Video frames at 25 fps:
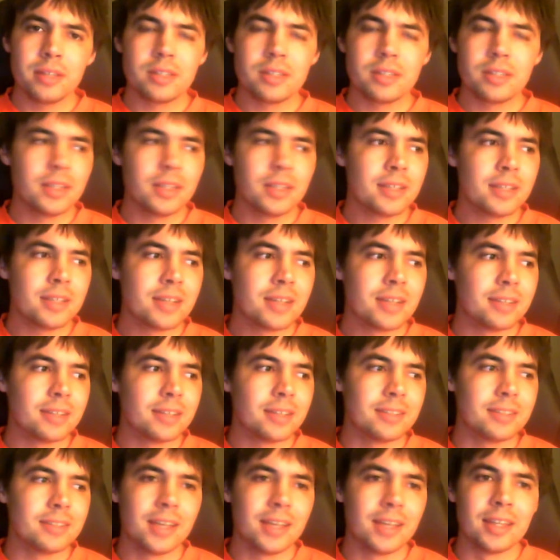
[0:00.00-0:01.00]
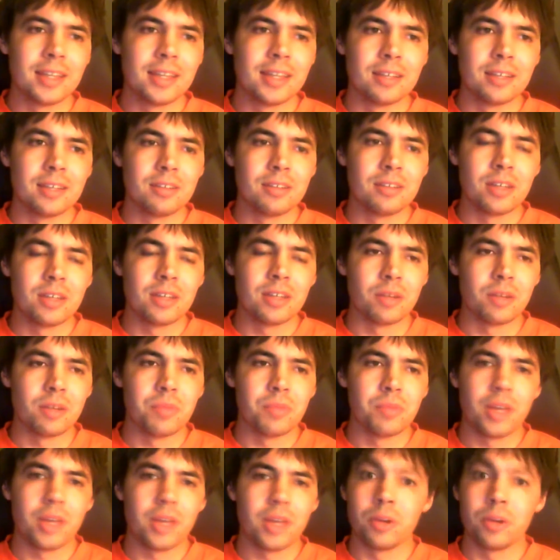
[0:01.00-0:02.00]
And that's not to say that, you know,
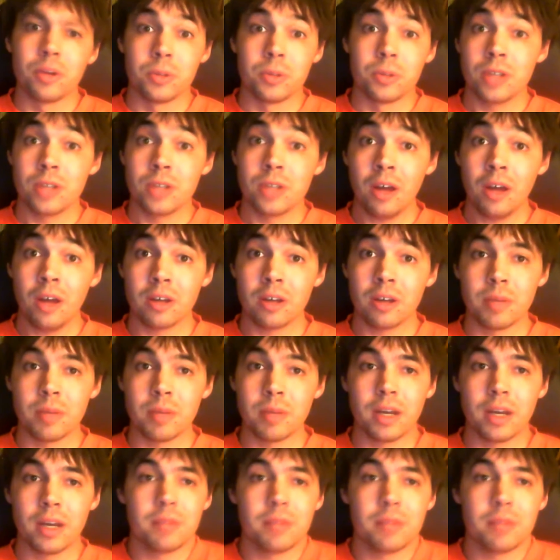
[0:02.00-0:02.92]
they don't know what they're talking about.